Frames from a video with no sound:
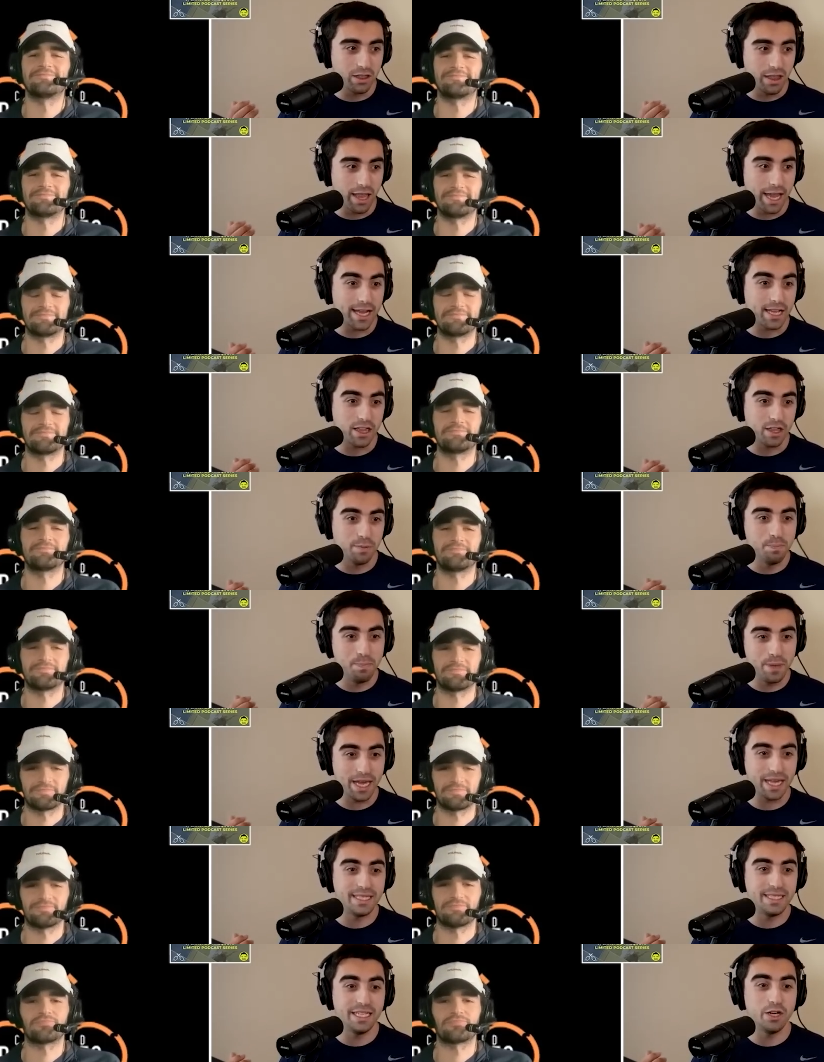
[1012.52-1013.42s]
Speaker 1: like the
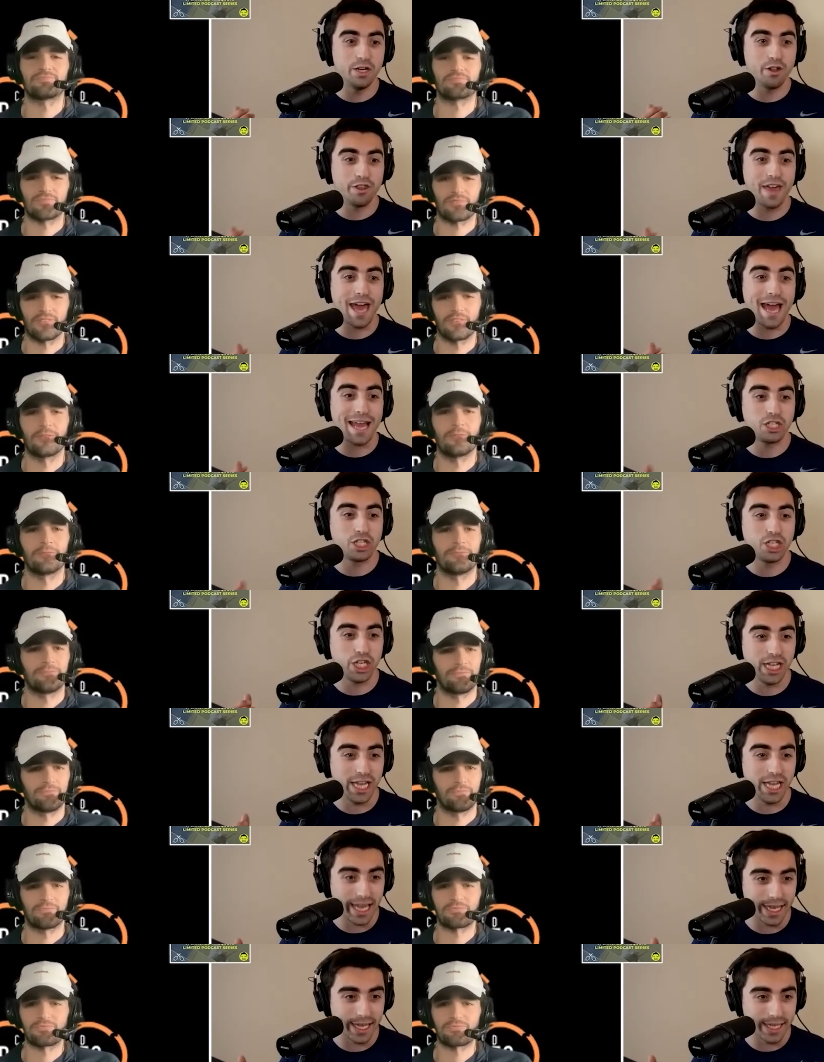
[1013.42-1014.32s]
big deal that
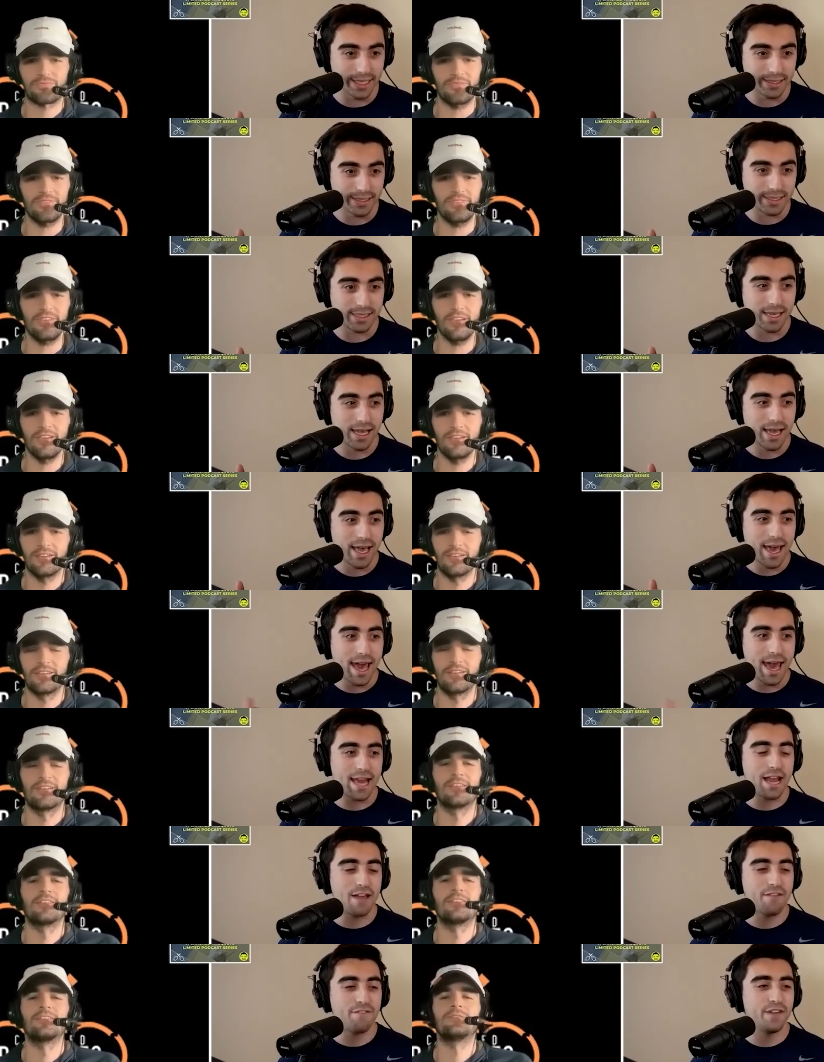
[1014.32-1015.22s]
she is.
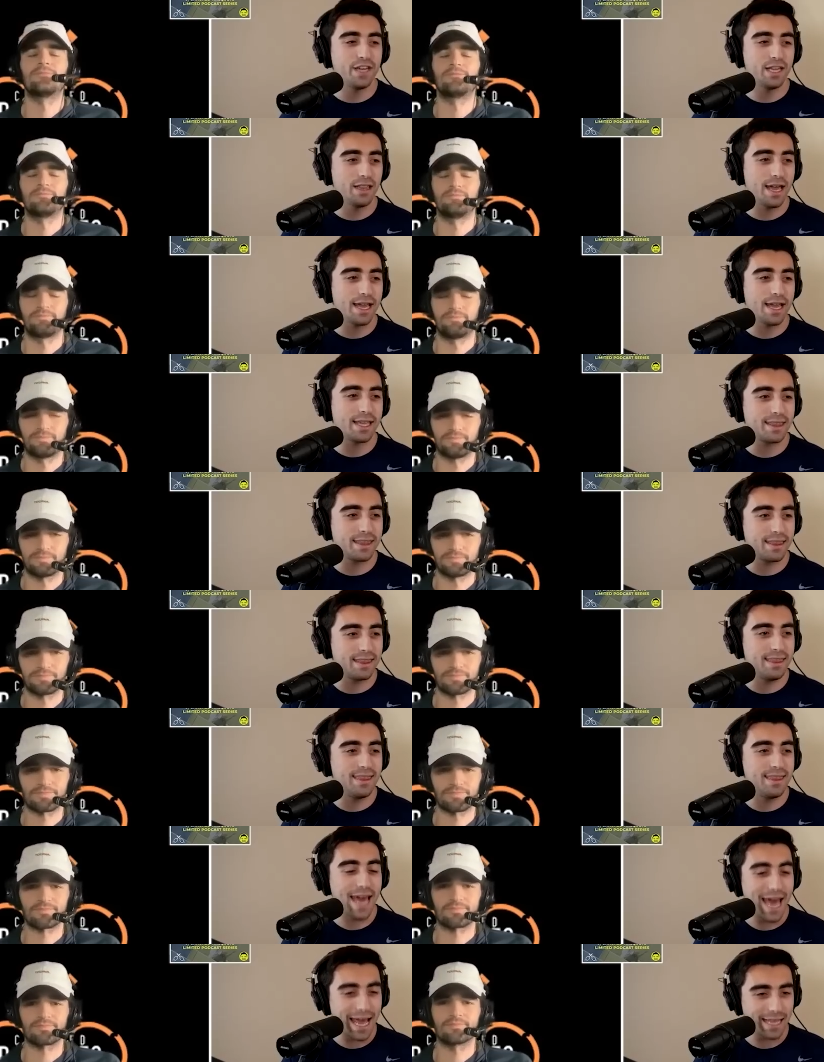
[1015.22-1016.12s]
And I feel like
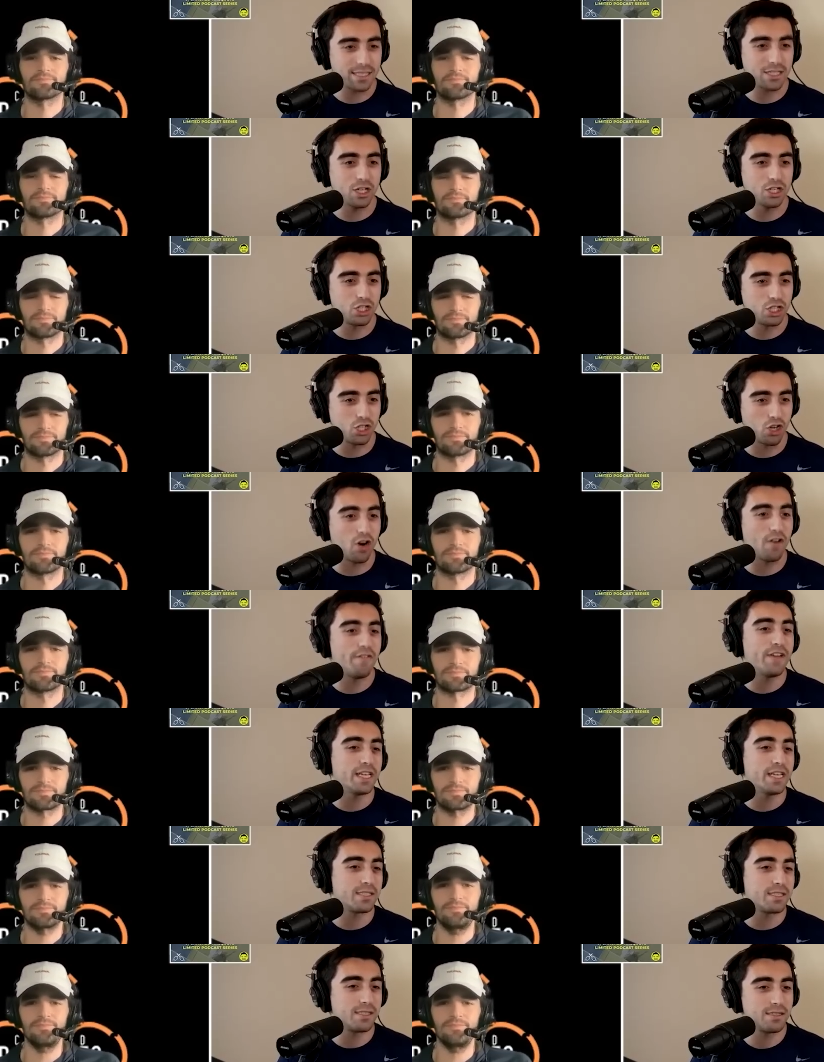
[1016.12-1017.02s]
that's a
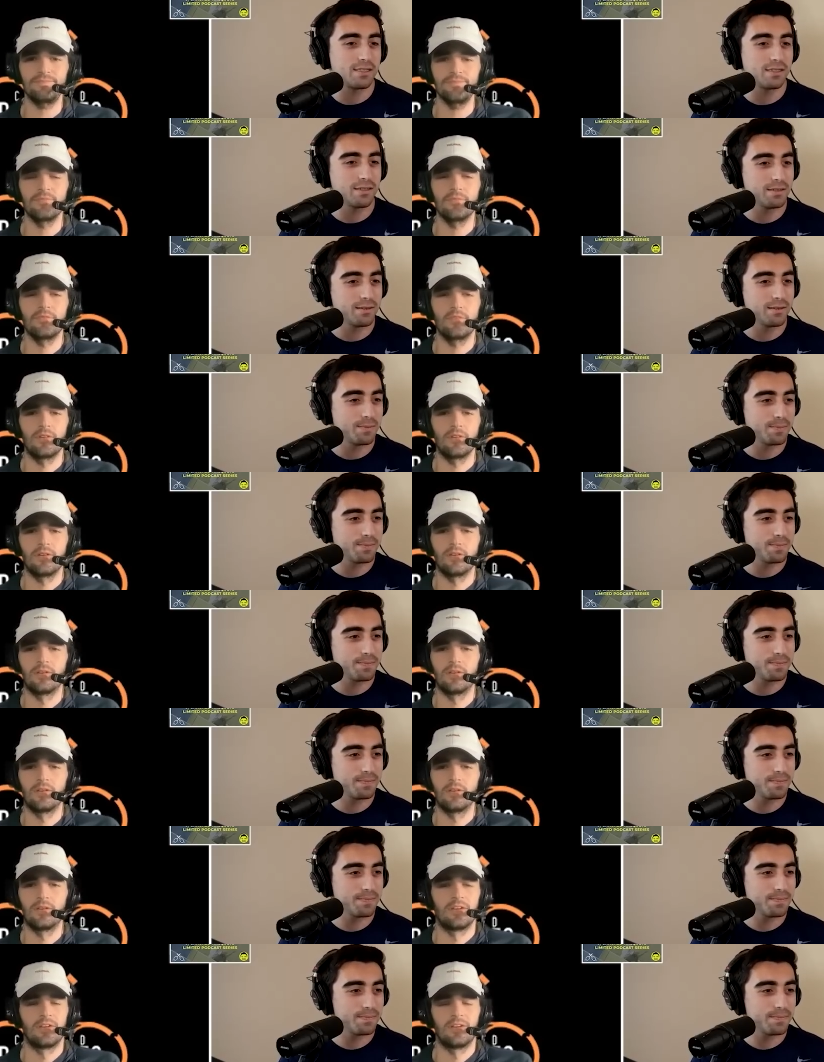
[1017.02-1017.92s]
service.
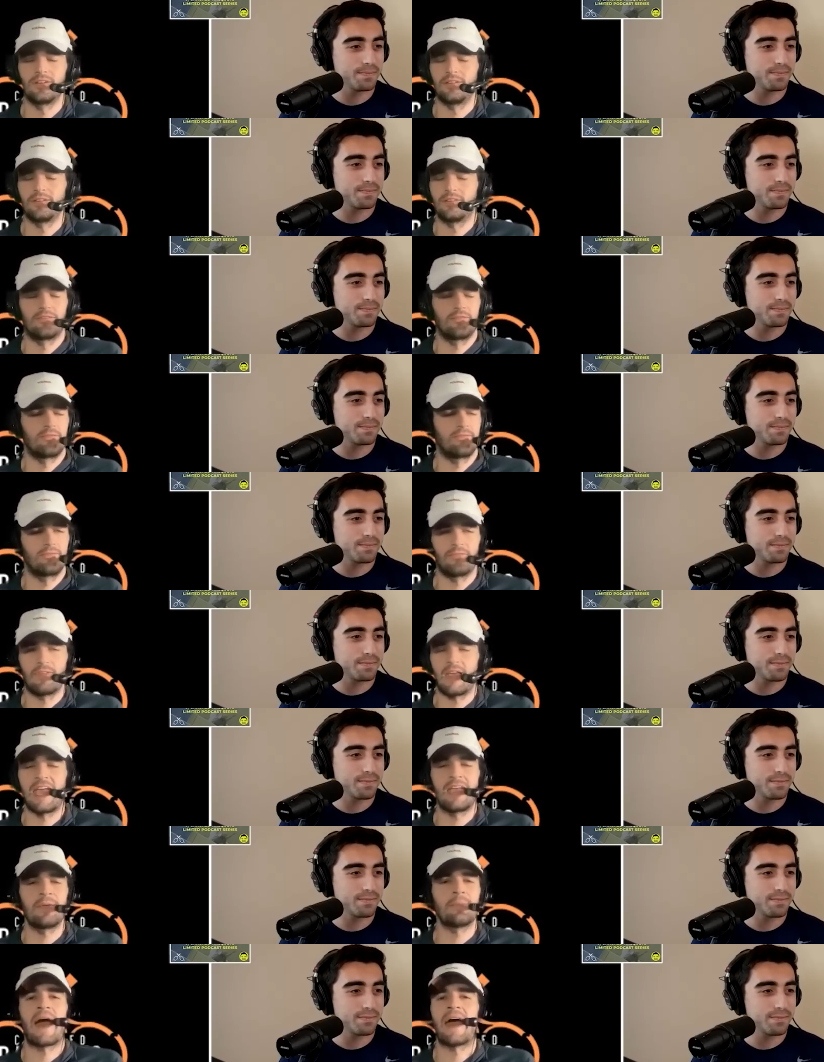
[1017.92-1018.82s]

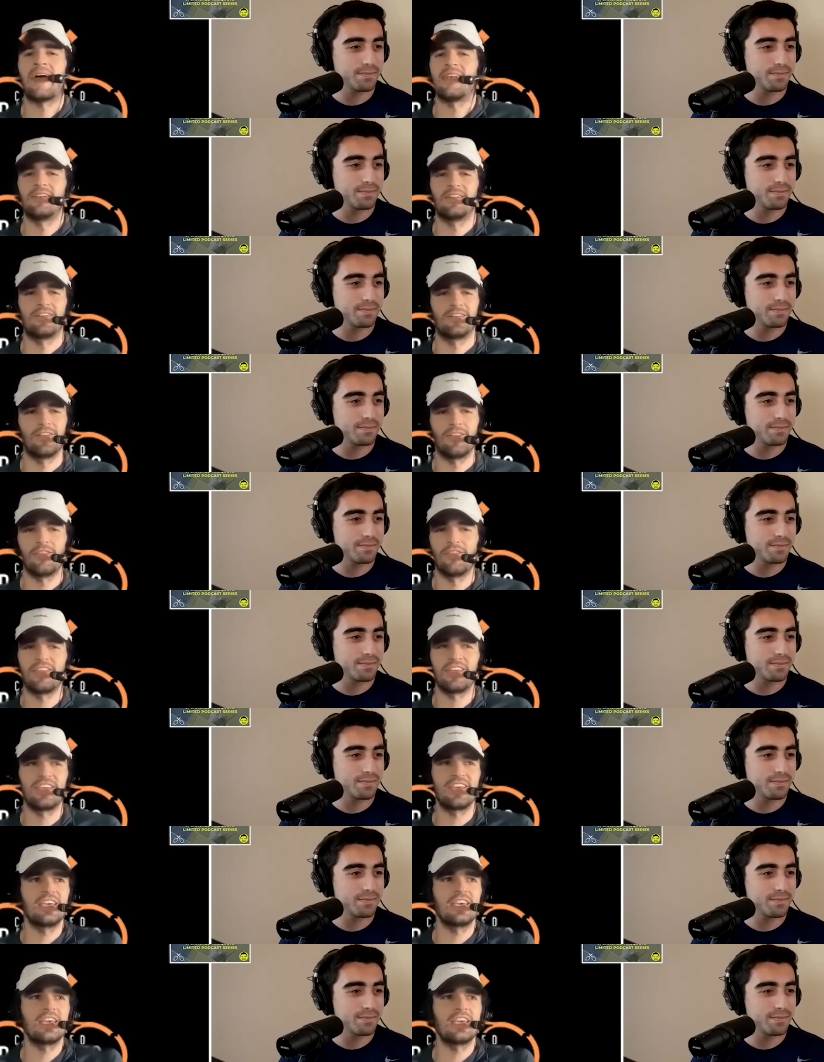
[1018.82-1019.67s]
Speaker 2: Amen. The